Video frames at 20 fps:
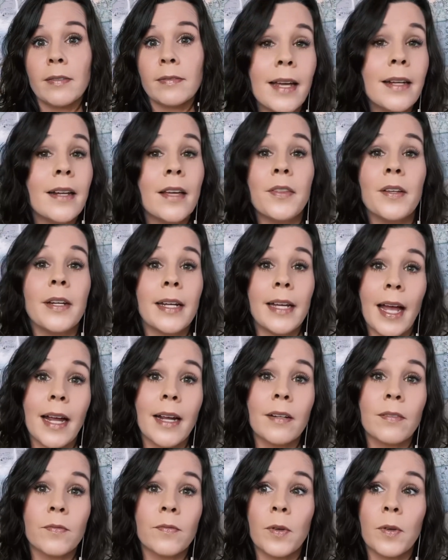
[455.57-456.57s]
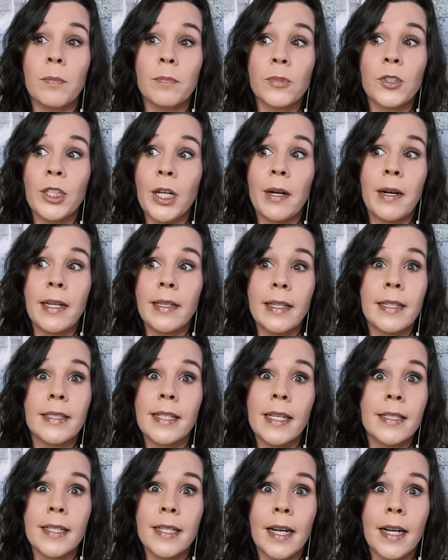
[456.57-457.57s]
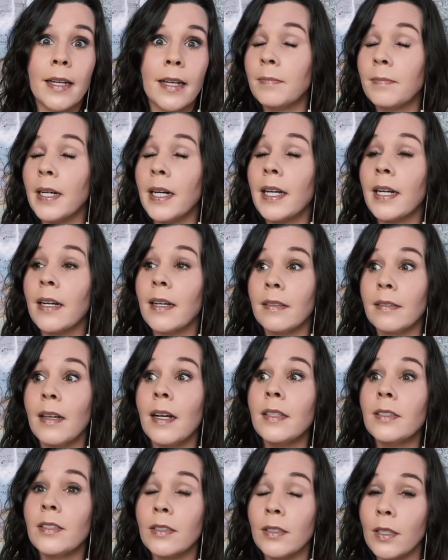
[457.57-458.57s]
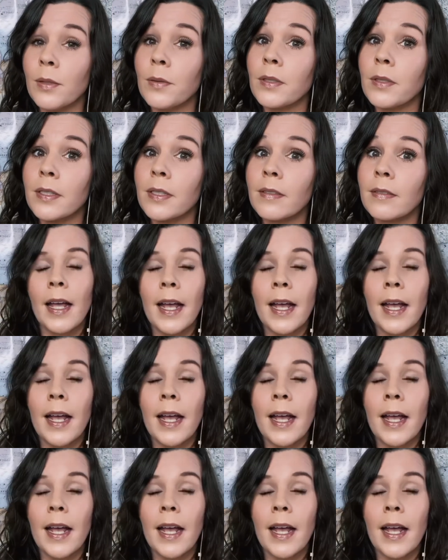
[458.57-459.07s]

He had nothing to gain from sharing this incident, but a lot to lose.